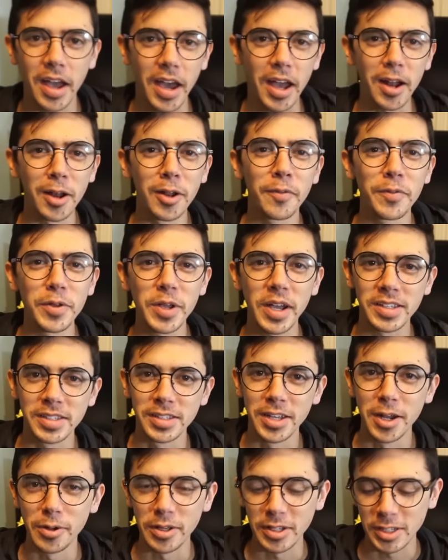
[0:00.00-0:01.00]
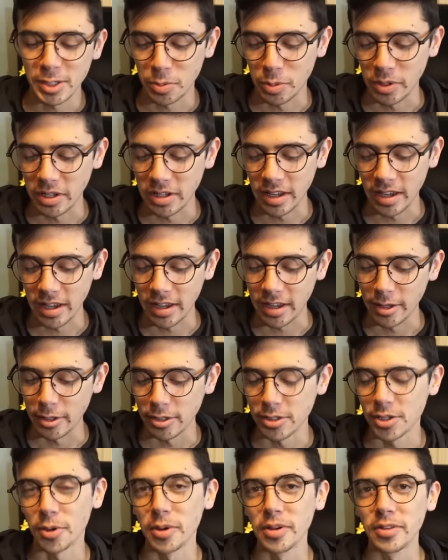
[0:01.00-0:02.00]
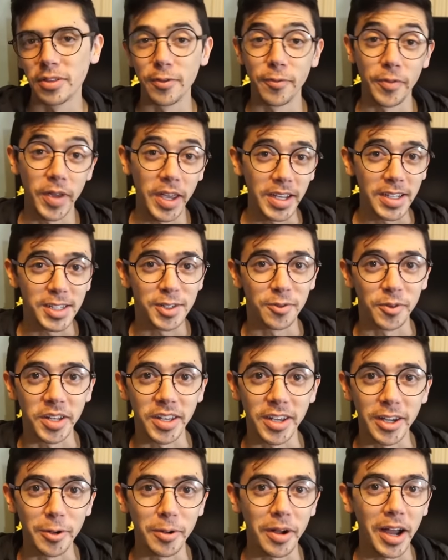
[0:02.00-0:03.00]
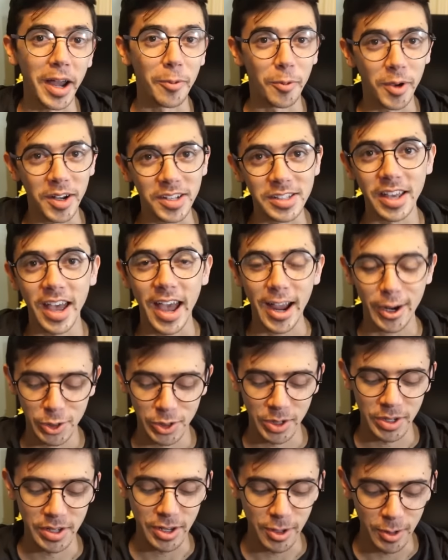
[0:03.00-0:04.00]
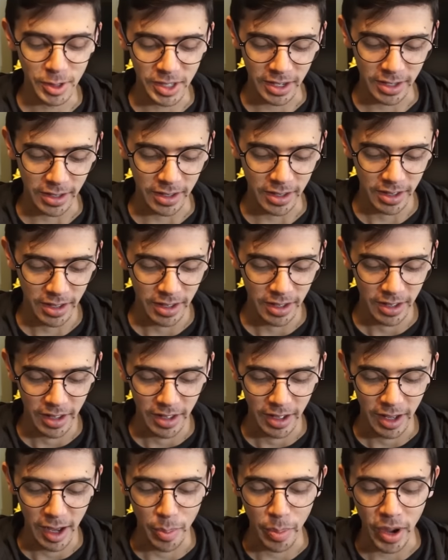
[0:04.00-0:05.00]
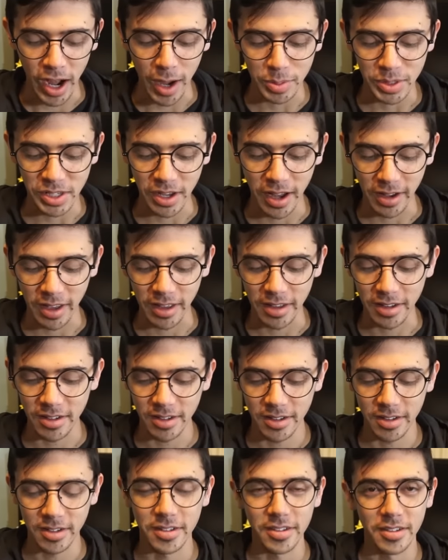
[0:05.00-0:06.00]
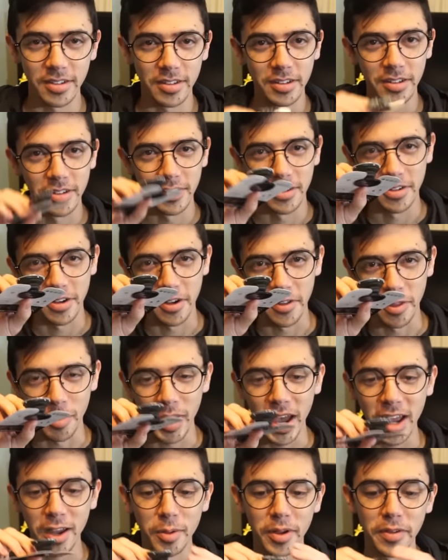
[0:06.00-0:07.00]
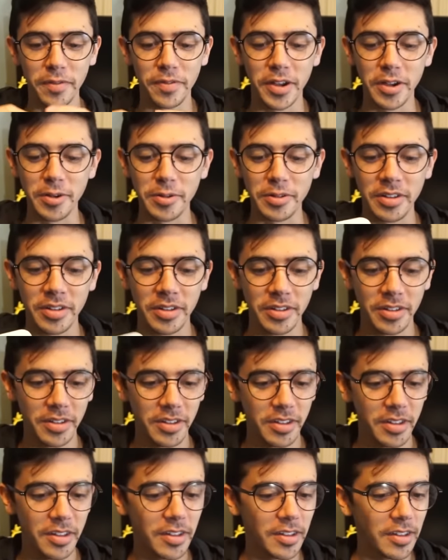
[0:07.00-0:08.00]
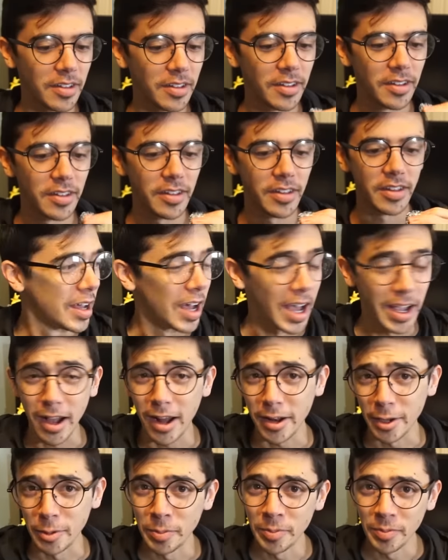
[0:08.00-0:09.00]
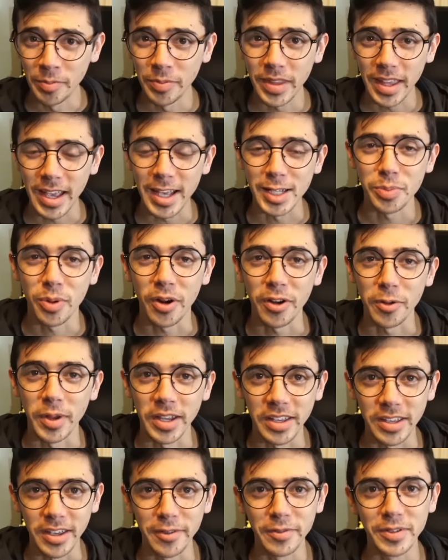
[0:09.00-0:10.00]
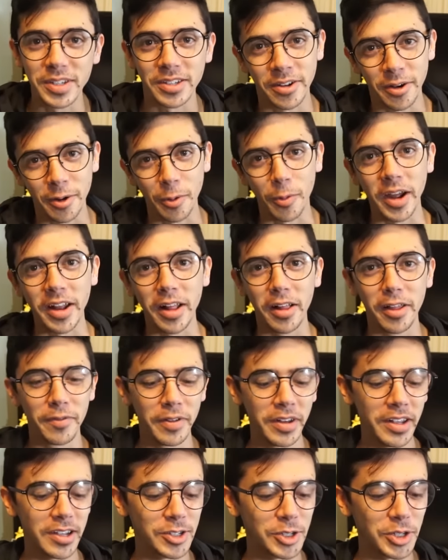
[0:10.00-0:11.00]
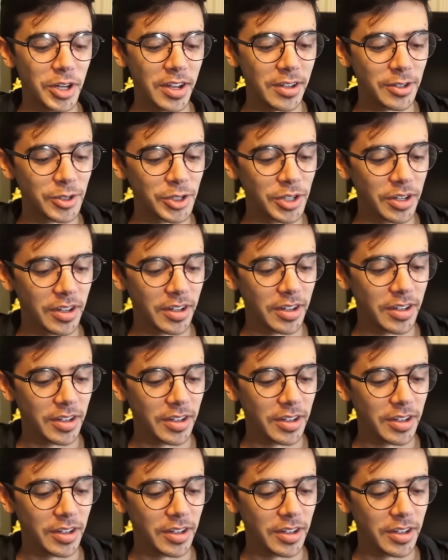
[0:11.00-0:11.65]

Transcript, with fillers: I don't know if you guys noticed, but uh, during the Vegas video, I was actually using a pop socket on the back of my phone. I got them as part of my gift in our White Elephant exchange.